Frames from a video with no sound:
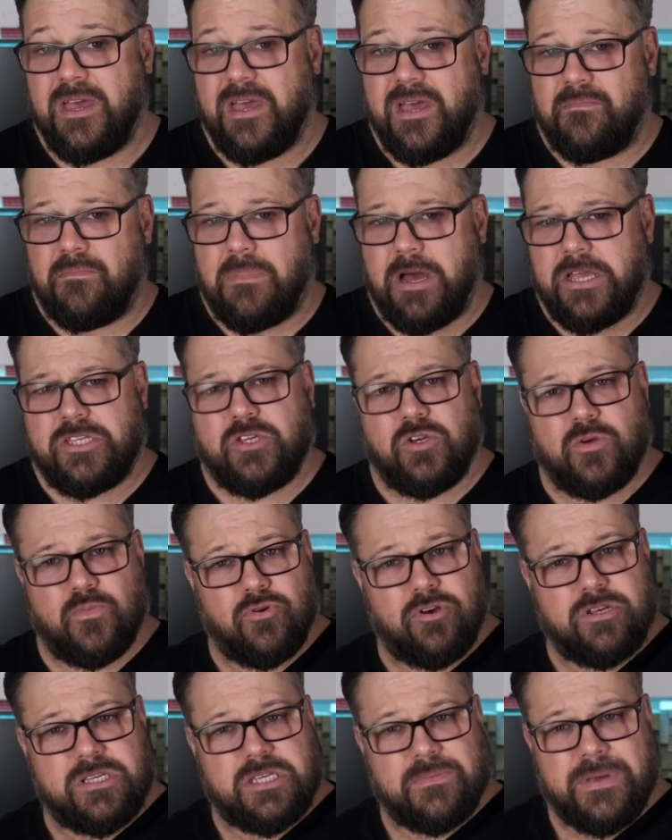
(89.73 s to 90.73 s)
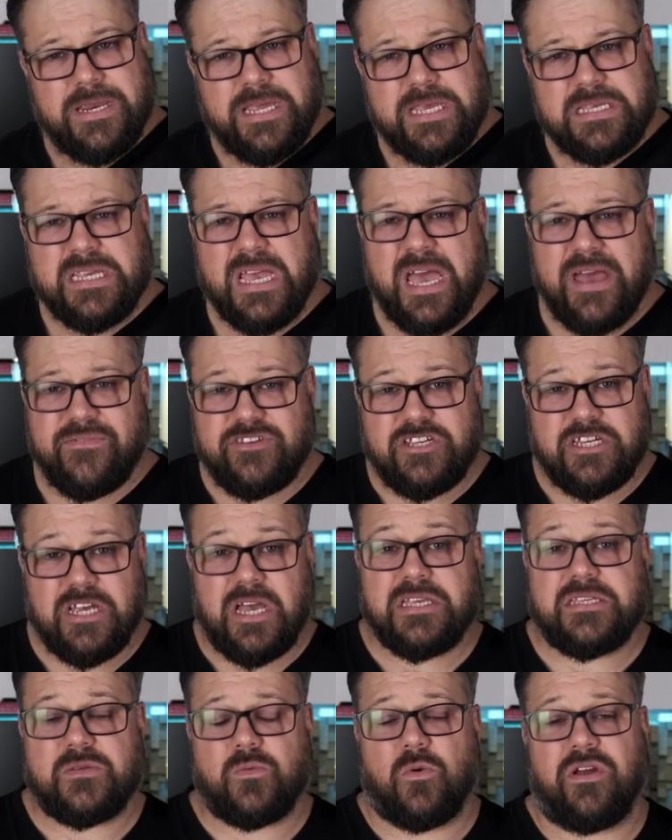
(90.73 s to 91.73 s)
My 2 Prusa Minis have
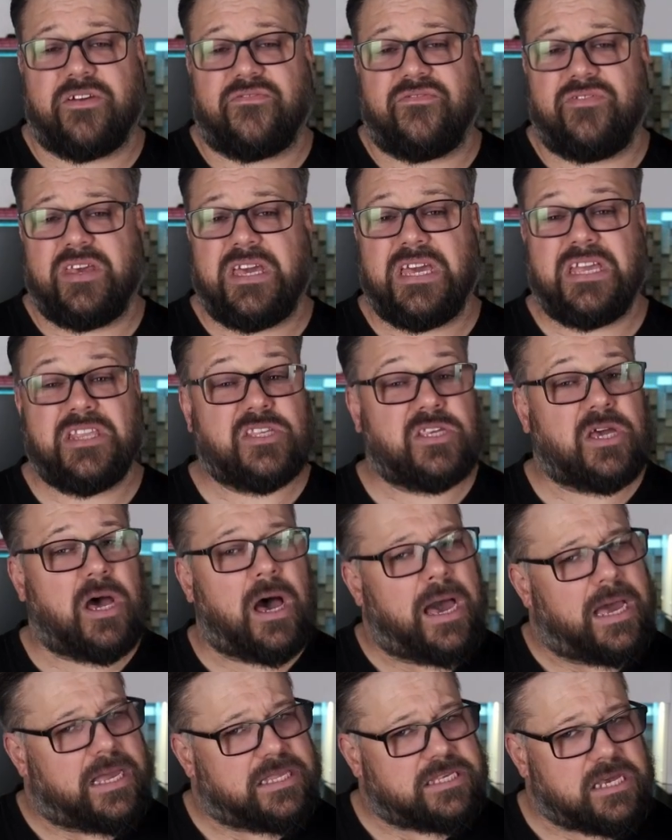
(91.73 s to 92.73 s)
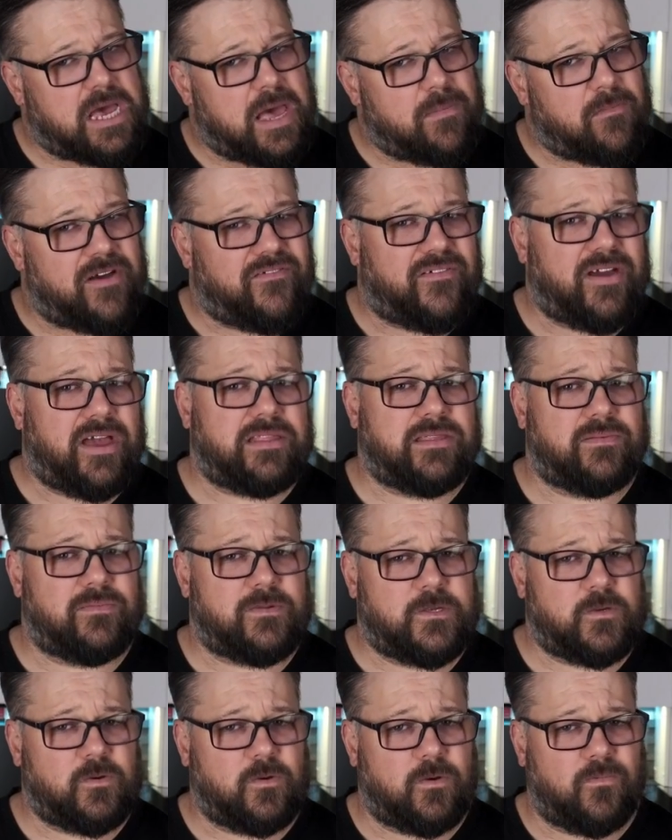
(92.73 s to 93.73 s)
just worked for the entire time I've had them
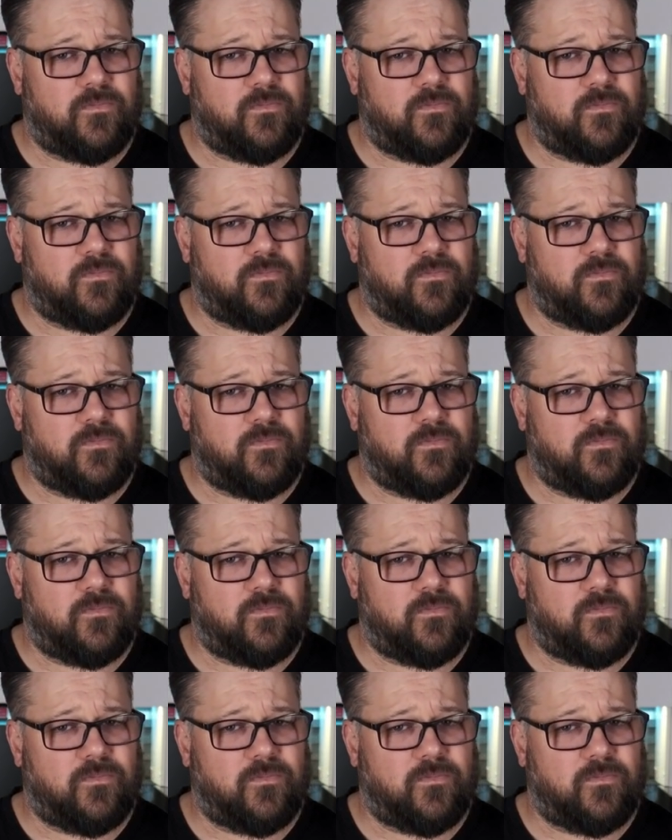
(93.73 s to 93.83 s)
too.